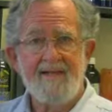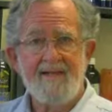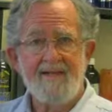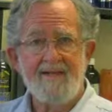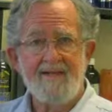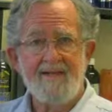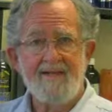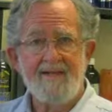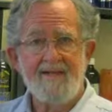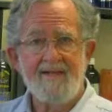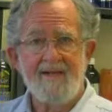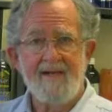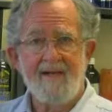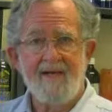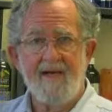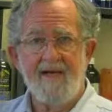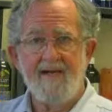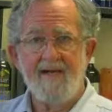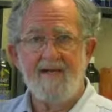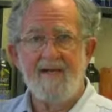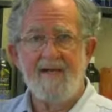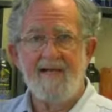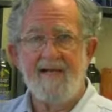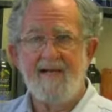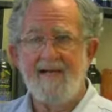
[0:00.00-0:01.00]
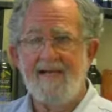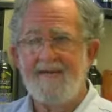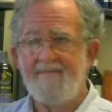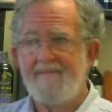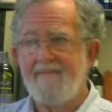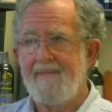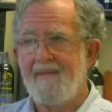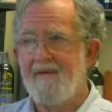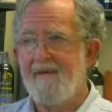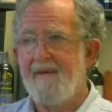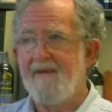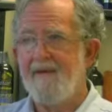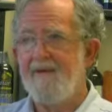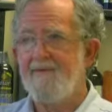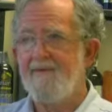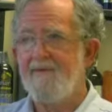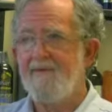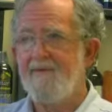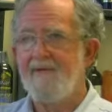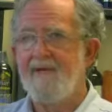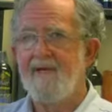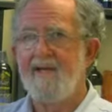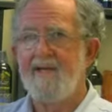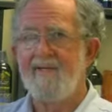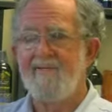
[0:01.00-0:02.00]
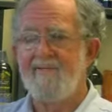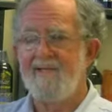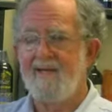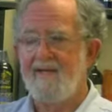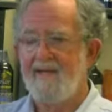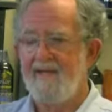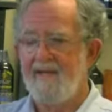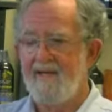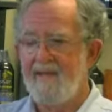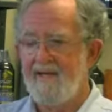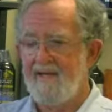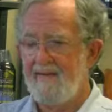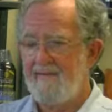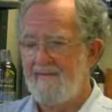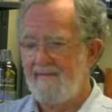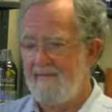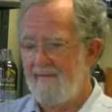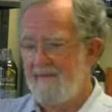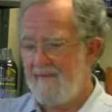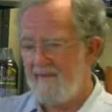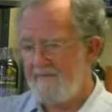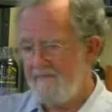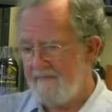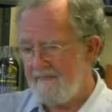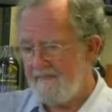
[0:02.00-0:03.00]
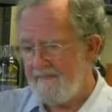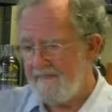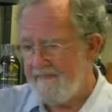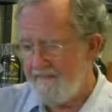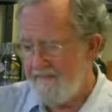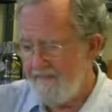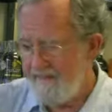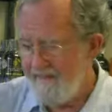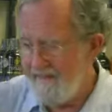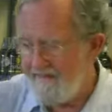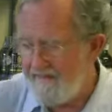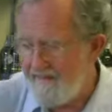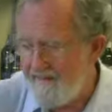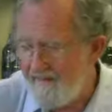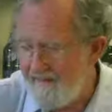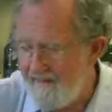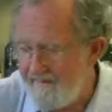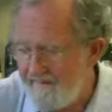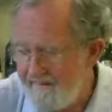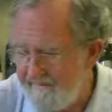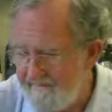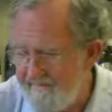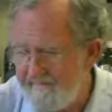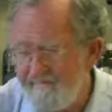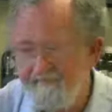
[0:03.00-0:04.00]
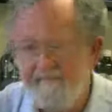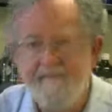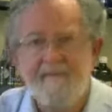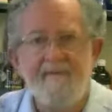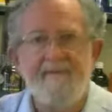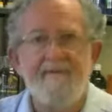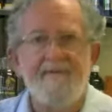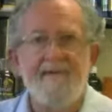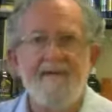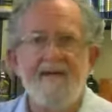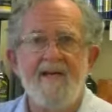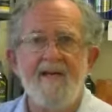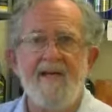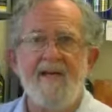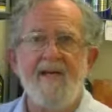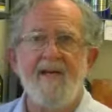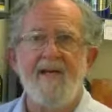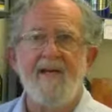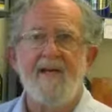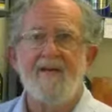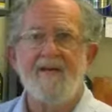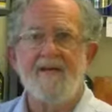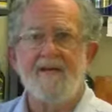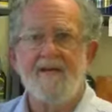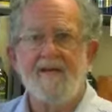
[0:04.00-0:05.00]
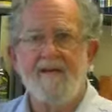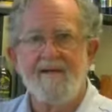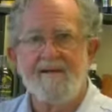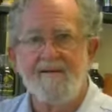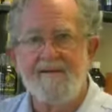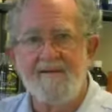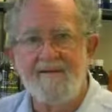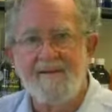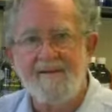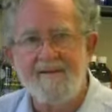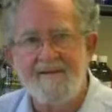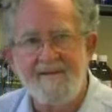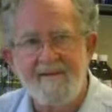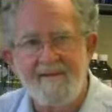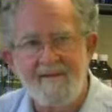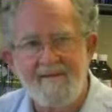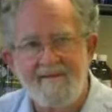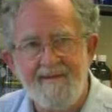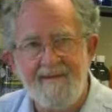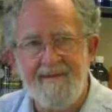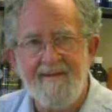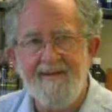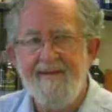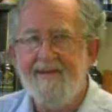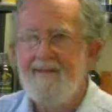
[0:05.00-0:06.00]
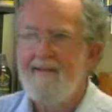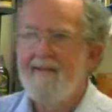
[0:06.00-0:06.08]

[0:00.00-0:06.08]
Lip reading: We say, okay, you're going to walk out of here today with your Delamune V and your Colloidal silver,